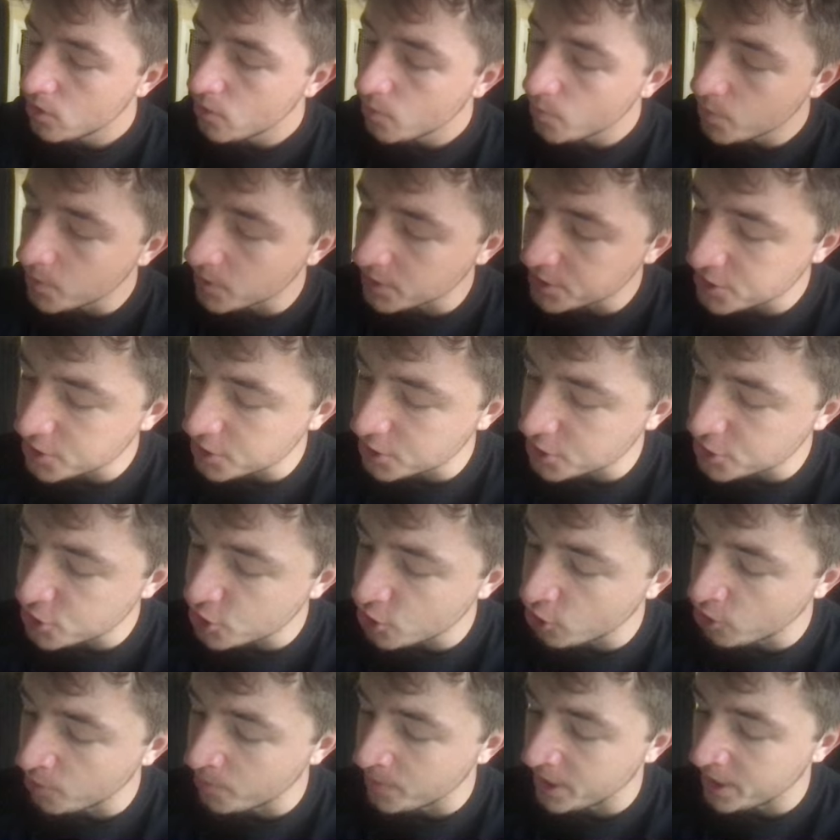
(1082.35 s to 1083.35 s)
want to
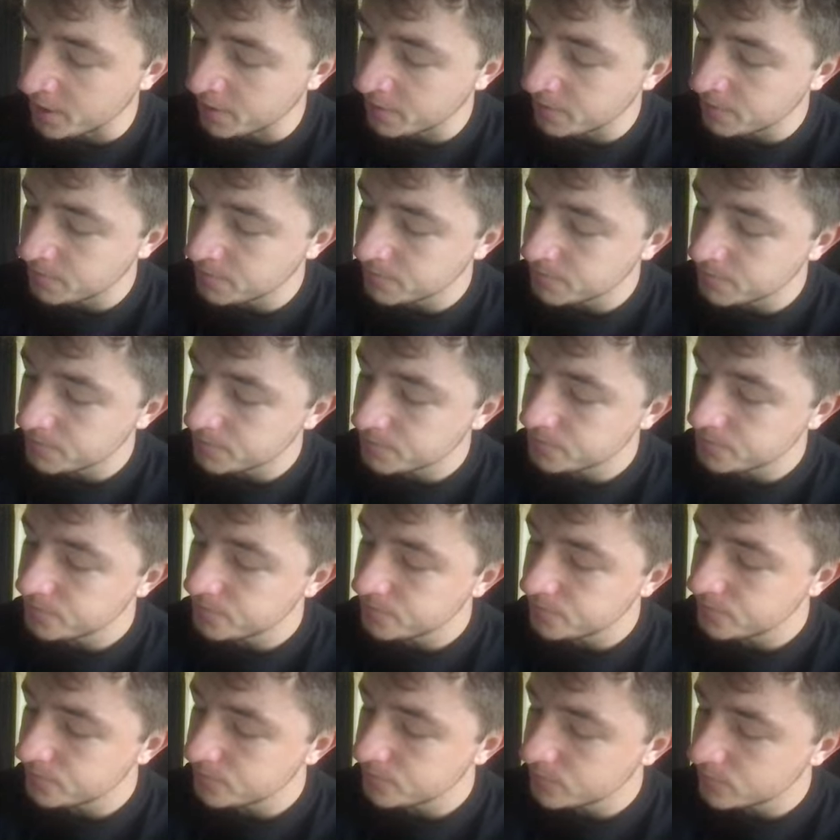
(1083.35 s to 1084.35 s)
determine,
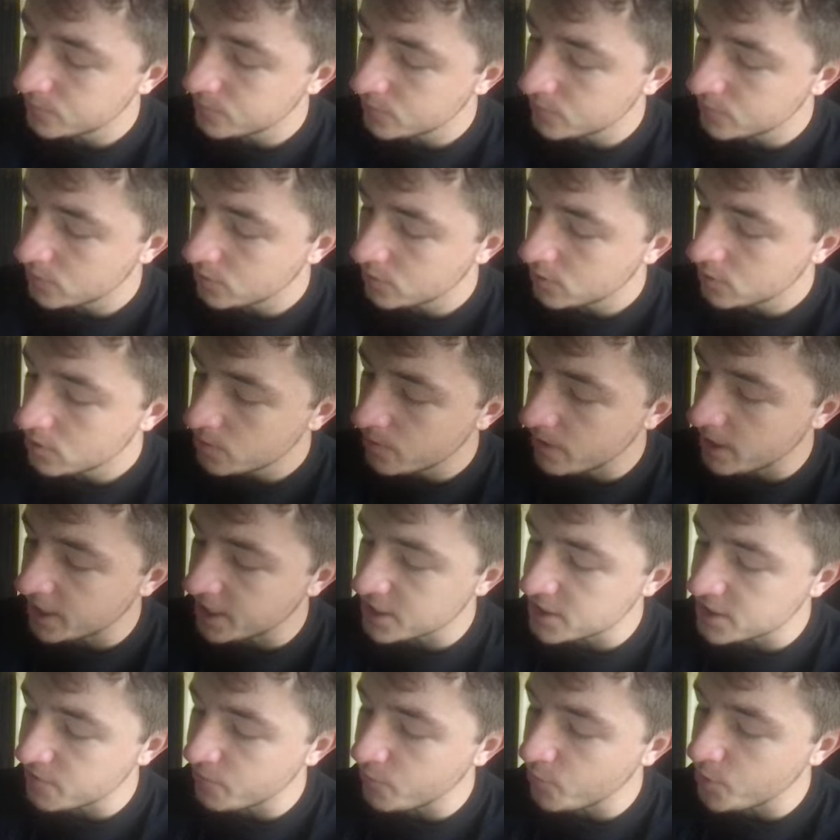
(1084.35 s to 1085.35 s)
right?
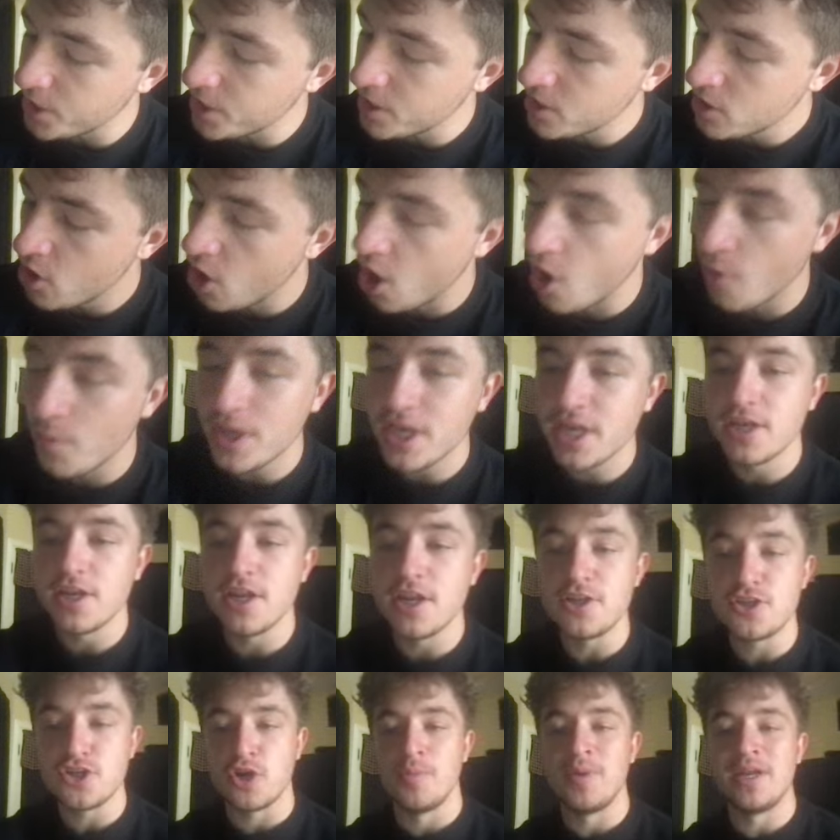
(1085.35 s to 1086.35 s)
Because all we need to
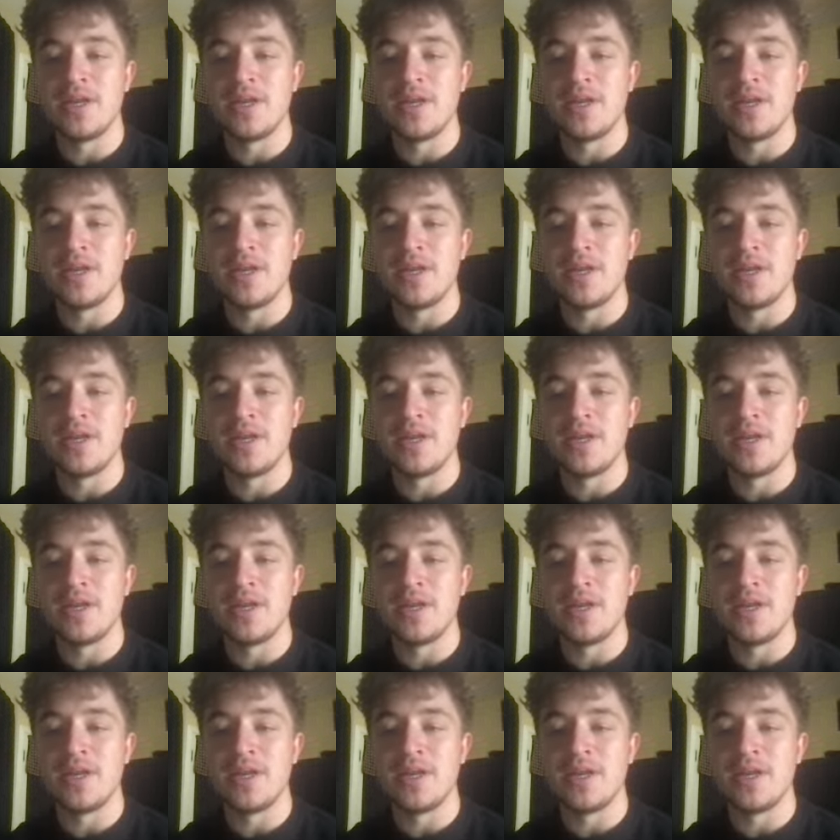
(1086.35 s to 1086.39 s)
determine